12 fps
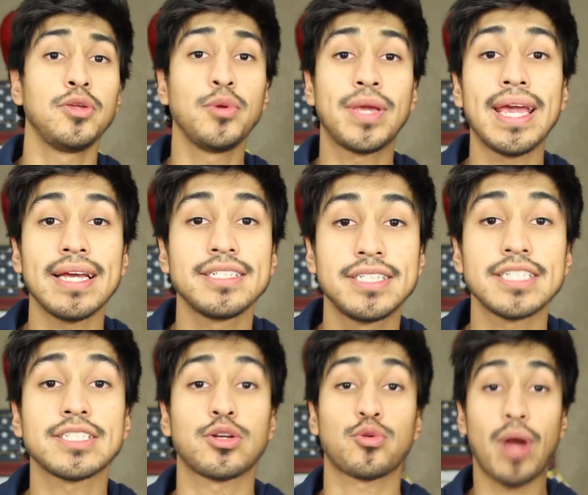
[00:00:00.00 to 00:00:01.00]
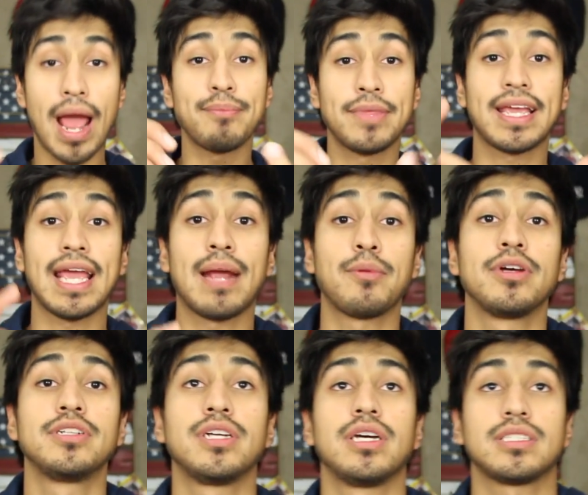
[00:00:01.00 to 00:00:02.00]
You can't just grab the camera
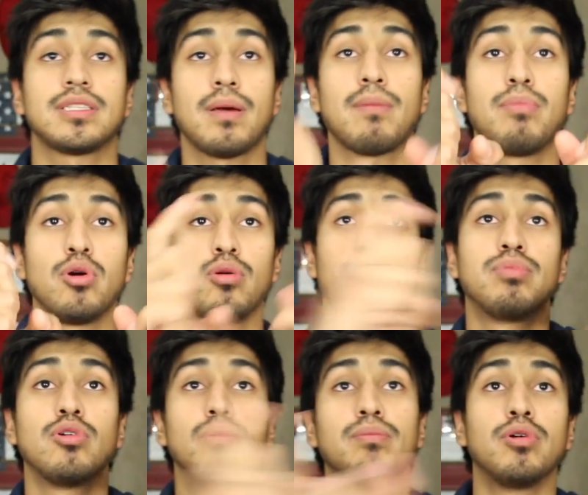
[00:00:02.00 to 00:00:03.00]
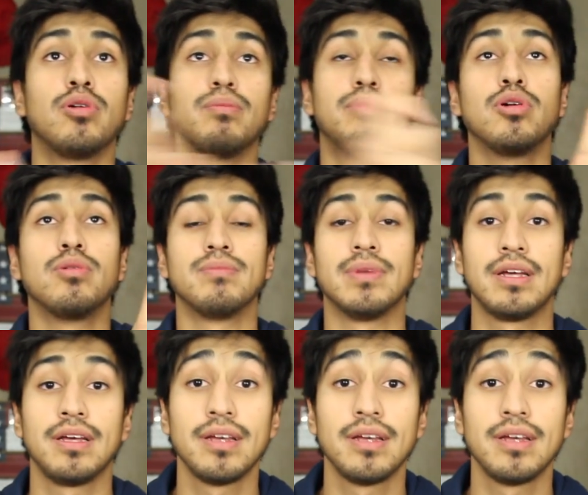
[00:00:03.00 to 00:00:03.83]
and just boom, boom, boom, boom.